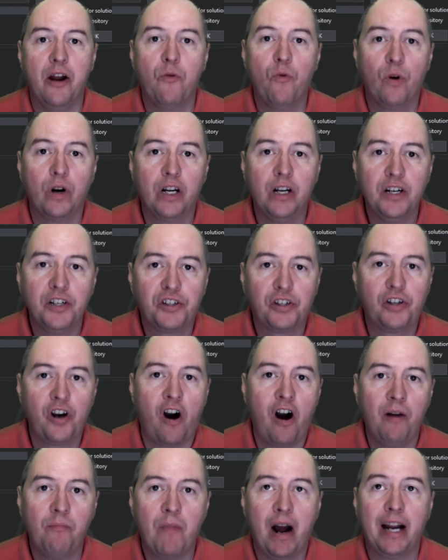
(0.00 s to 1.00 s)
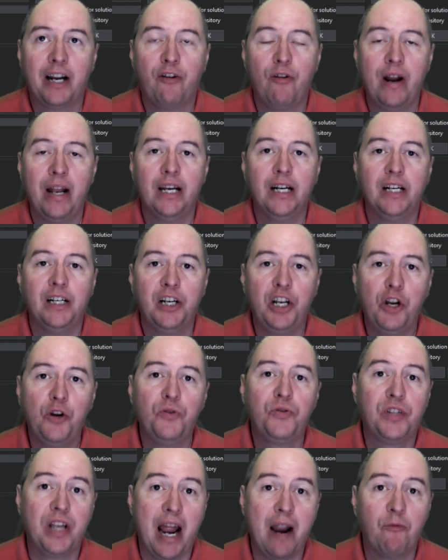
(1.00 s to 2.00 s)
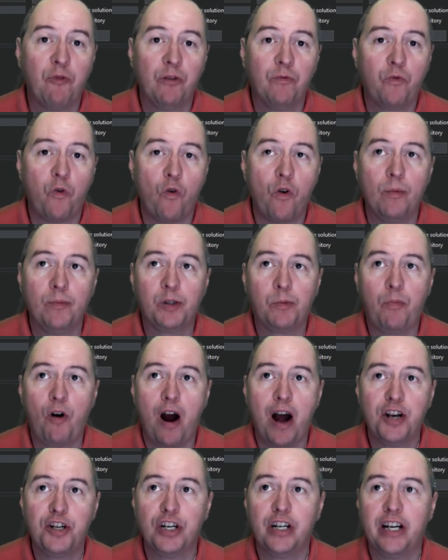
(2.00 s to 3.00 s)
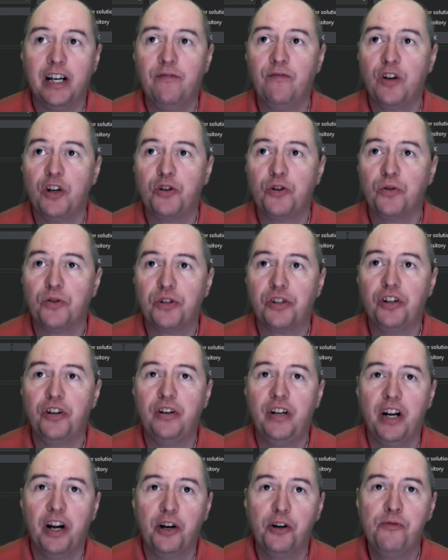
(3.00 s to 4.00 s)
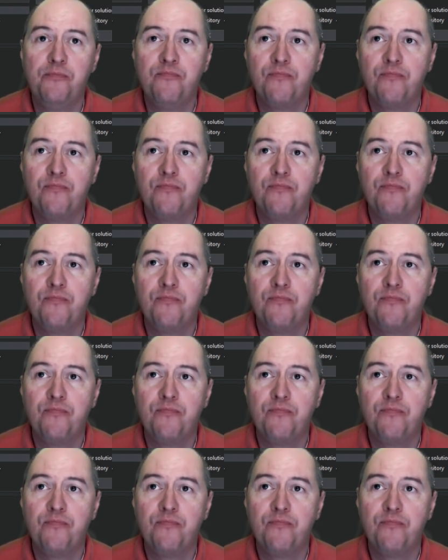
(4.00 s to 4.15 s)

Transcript: we're going to start by creating a new Xamarin.Forms project in Visual Studio.